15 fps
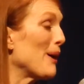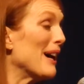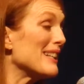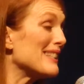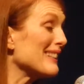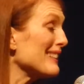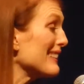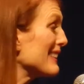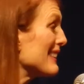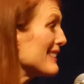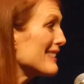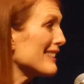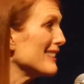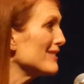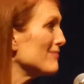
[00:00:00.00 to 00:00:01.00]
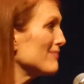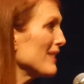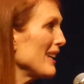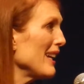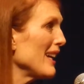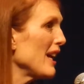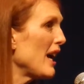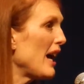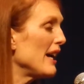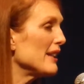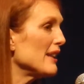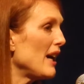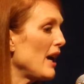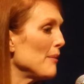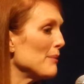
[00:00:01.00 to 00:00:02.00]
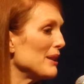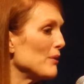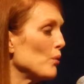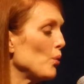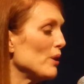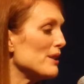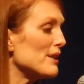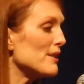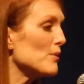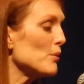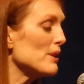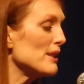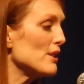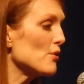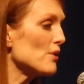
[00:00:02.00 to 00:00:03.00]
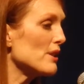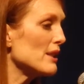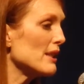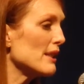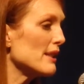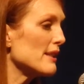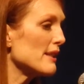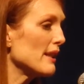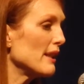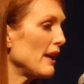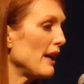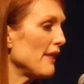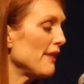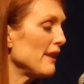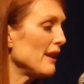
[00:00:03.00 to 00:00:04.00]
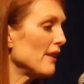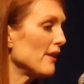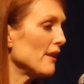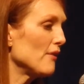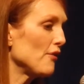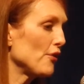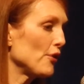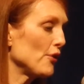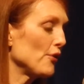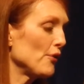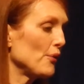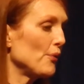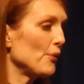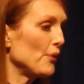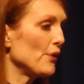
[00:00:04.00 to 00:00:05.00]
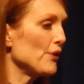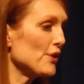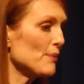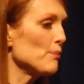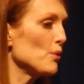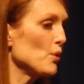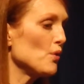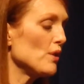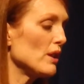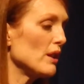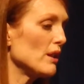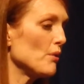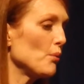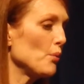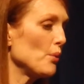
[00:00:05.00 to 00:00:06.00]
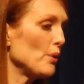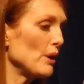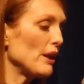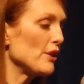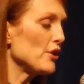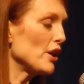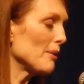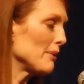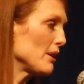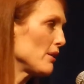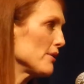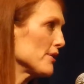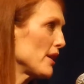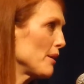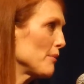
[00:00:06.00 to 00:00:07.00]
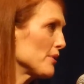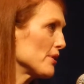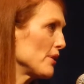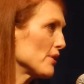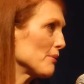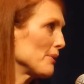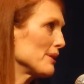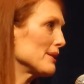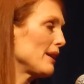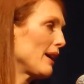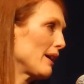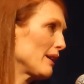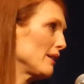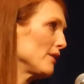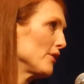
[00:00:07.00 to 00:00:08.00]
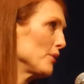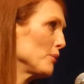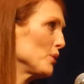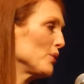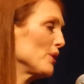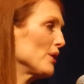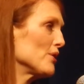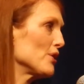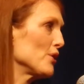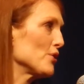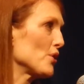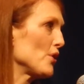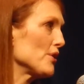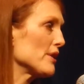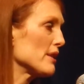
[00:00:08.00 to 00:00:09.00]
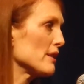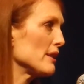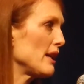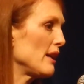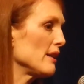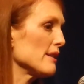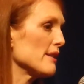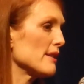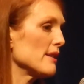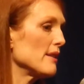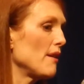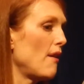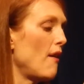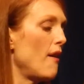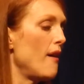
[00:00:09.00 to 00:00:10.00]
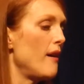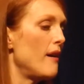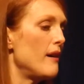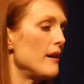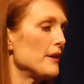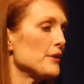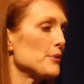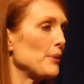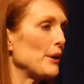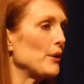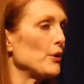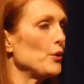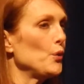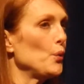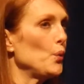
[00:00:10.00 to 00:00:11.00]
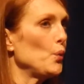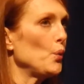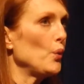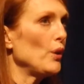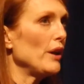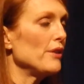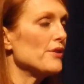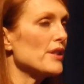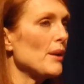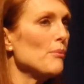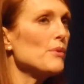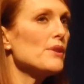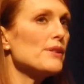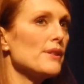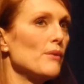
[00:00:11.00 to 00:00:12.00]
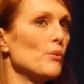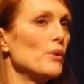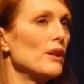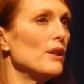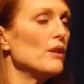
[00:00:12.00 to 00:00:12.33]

Surprisingly easy. And I mean, what's interesting is that I think that for this movie, and I talk about Alzheimer's when I remember the title of the movie, it's called Still Alice, and it's like, you know, if someone is,